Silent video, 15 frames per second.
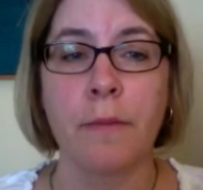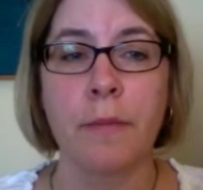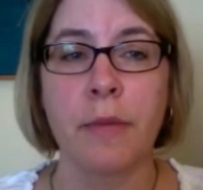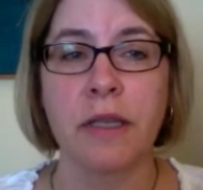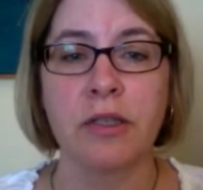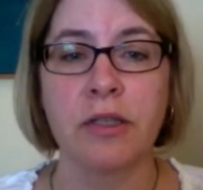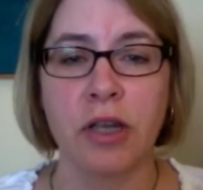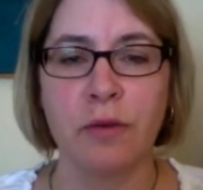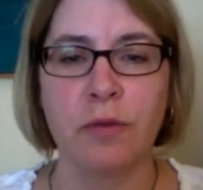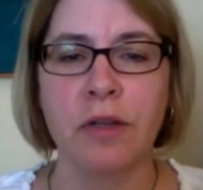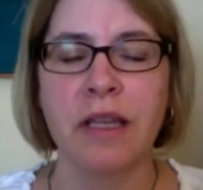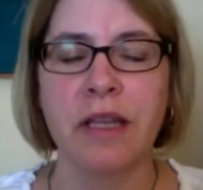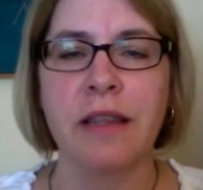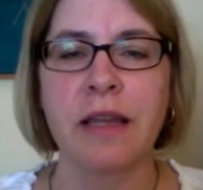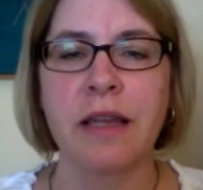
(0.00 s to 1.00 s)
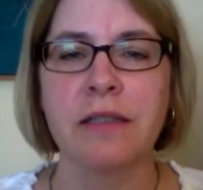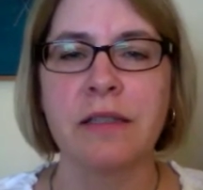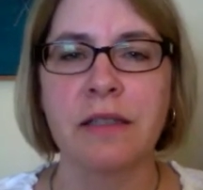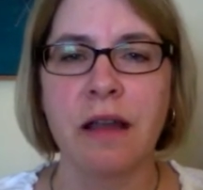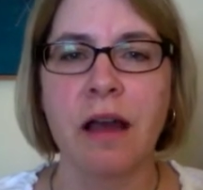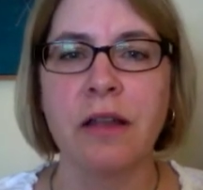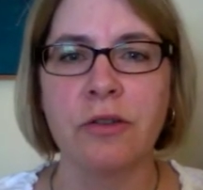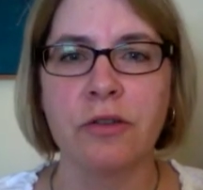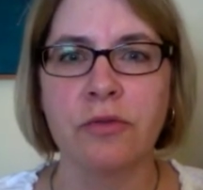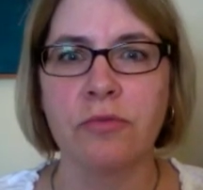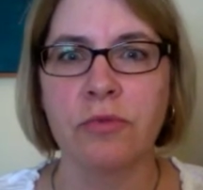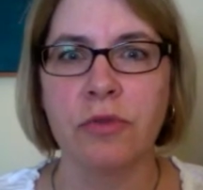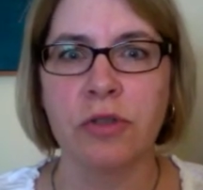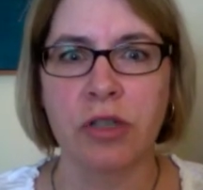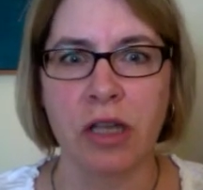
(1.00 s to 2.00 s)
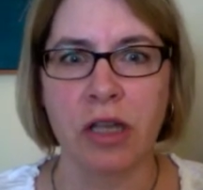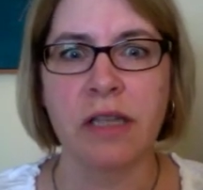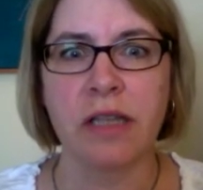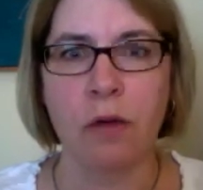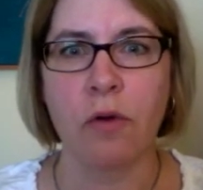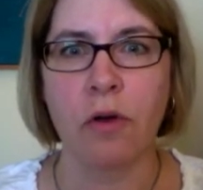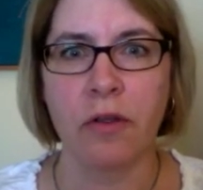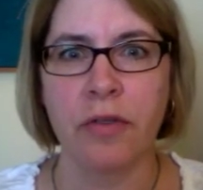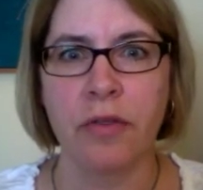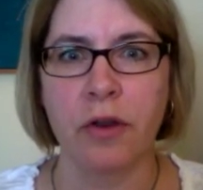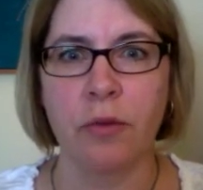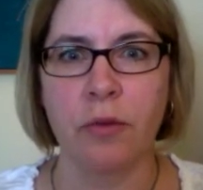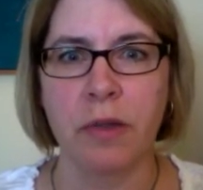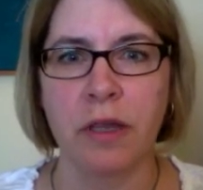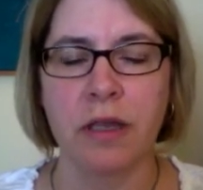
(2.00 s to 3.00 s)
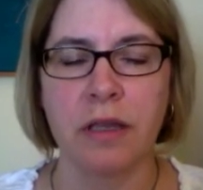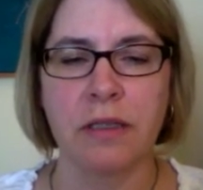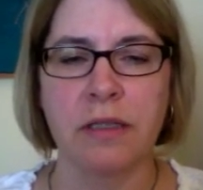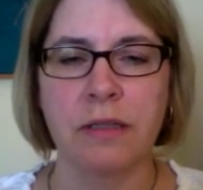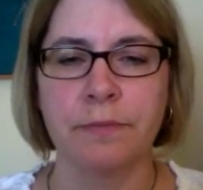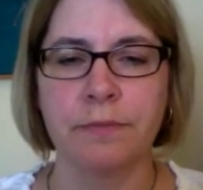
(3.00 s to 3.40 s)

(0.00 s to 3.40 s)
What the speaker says: But generally, that's not just how all therapy is.